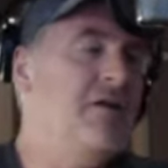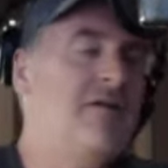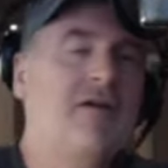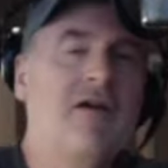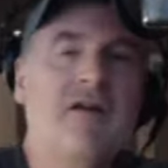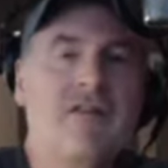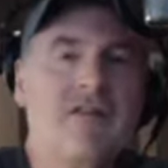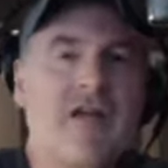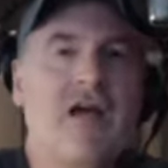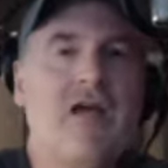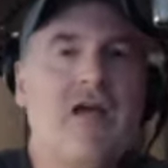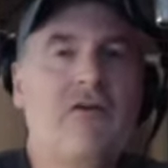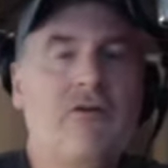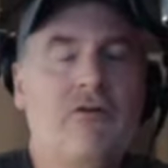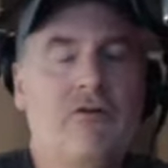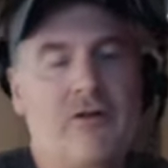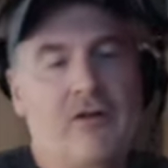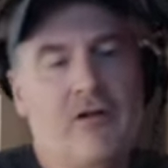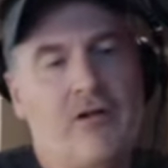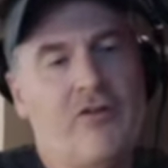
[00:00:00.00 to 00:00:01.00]
Thank you."
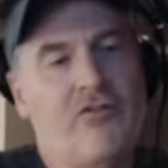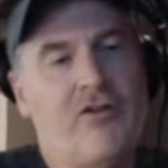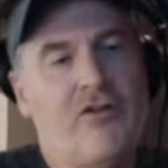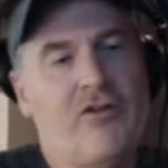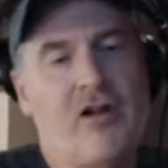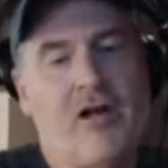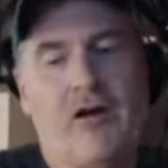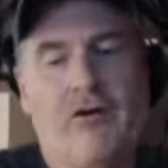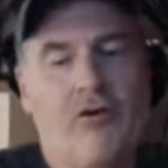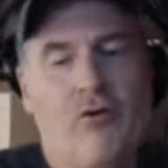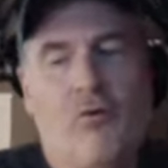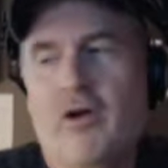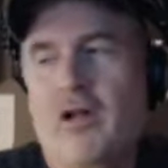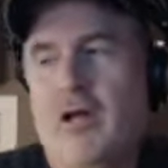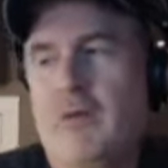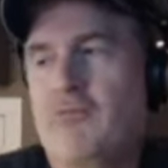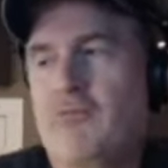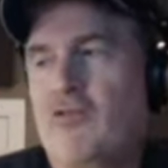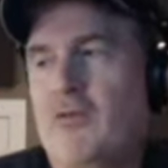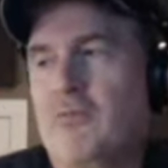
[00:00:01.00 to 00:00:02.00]
And I said, "I don't know
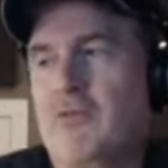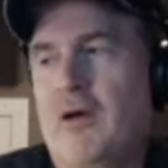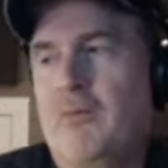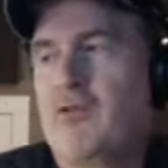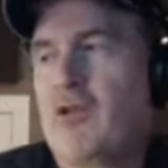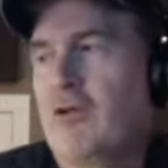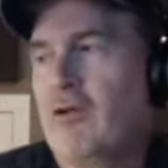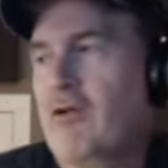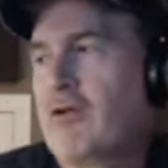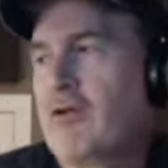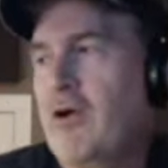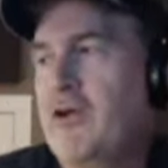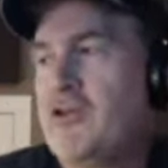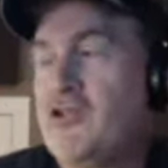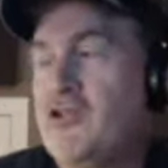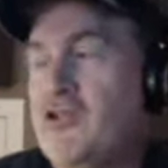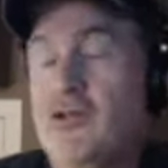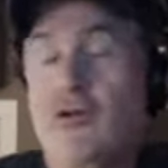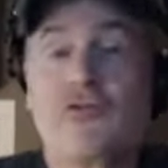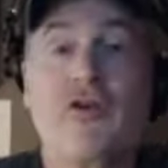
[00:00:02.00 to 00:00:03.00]
what sometimes I look around."
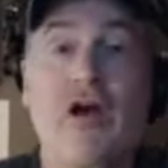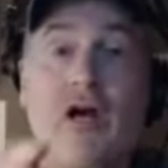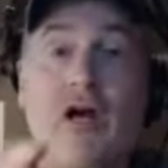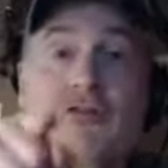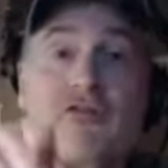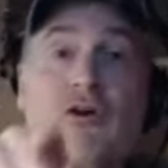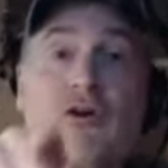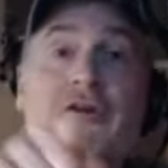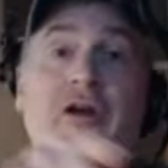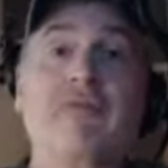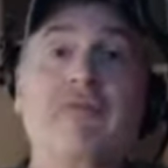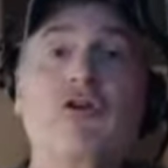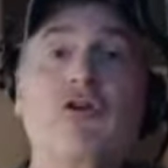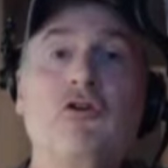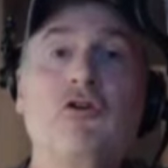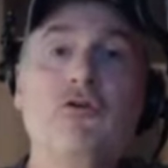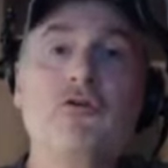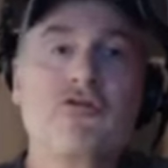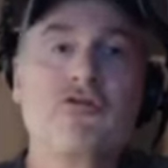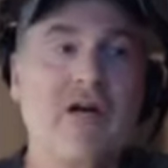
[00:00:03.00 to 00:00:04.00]
She goes, "Don't ever
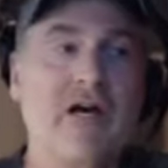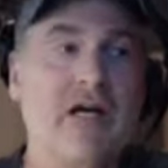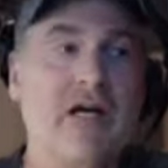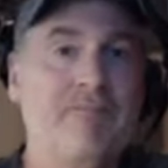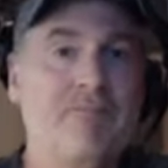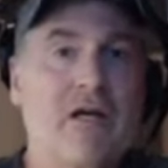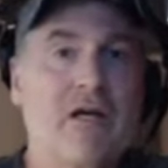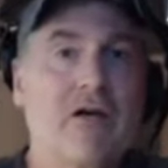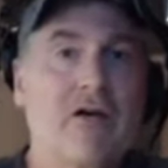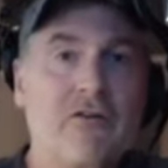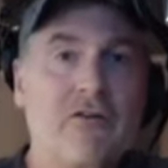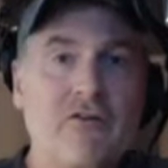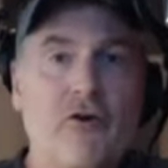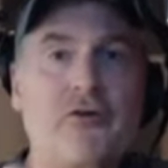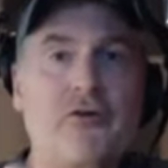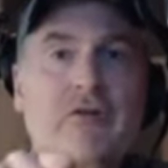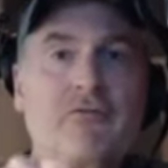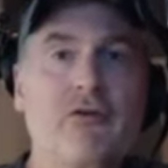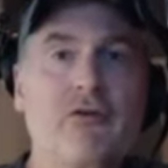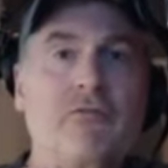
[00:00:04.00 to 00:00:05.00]
lose that. Don't
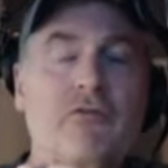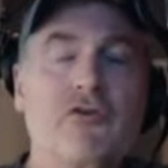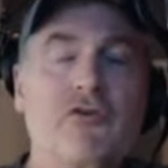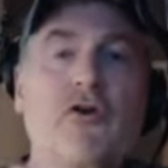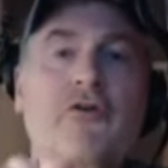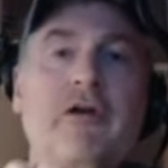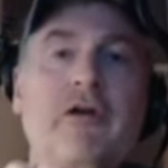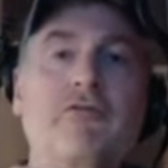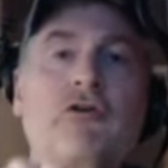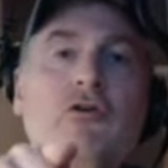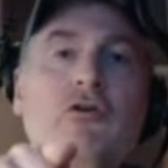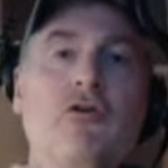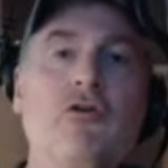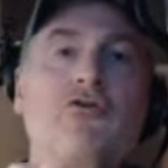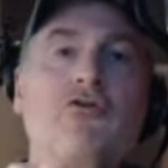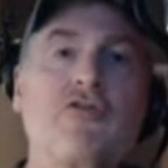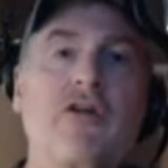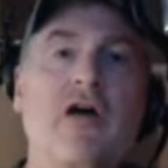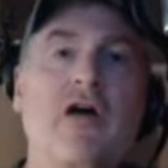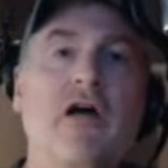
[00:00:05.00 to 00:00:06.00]
ever lose
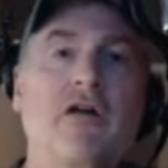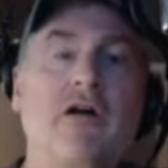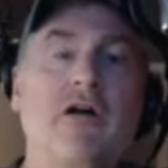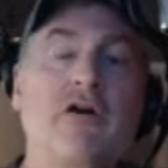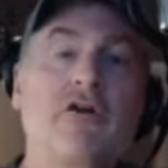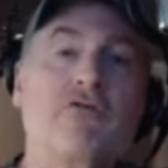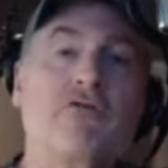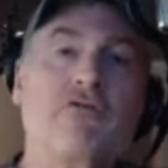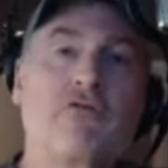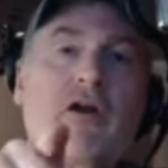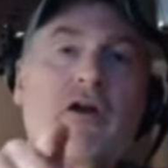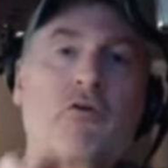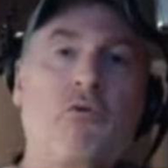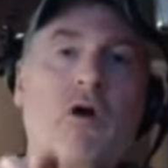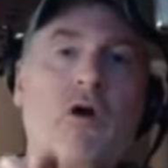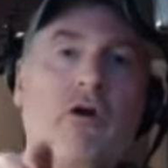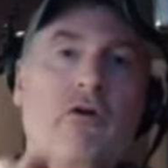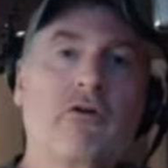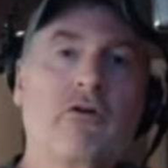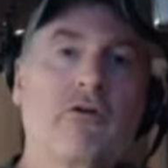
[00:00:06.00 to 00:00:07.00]
that." Frank
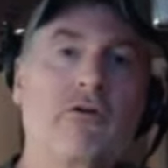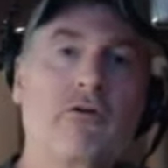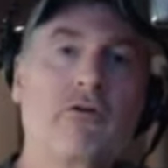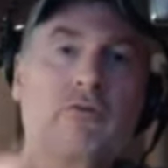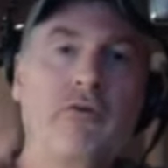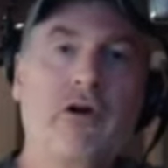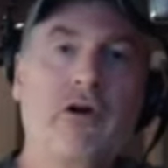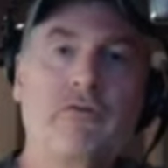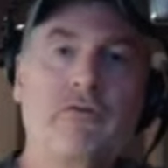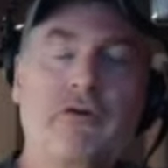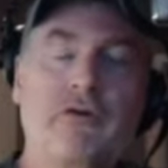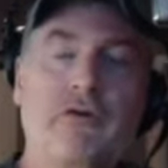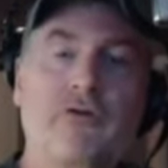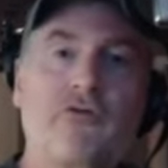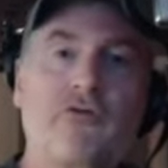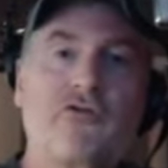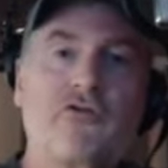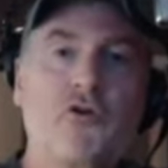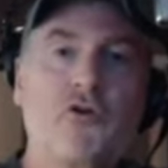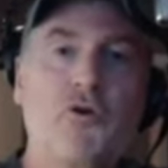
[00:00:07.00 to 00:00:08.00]
Welker, who we all know
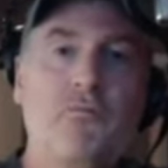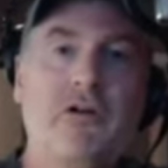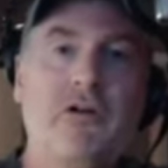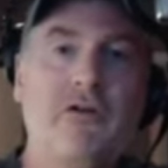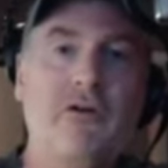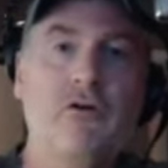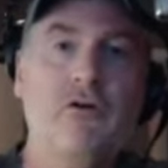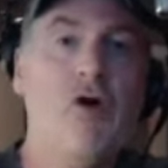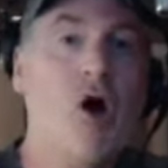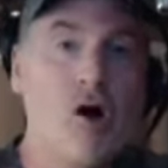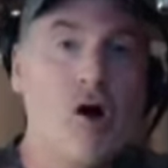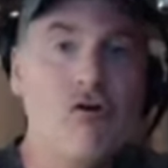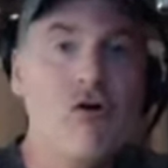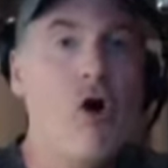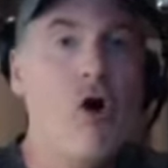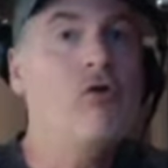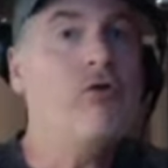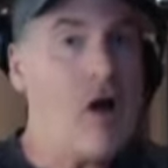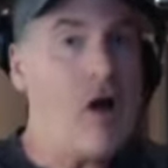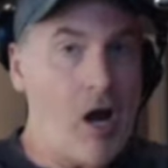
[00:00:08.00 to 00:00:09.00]
is Scooby Doo.
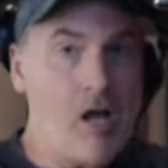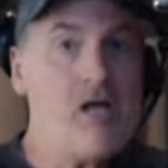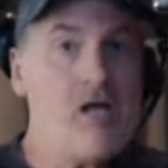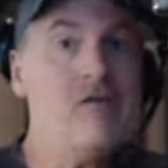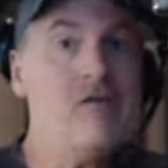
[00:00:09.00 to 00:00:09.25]
Okay.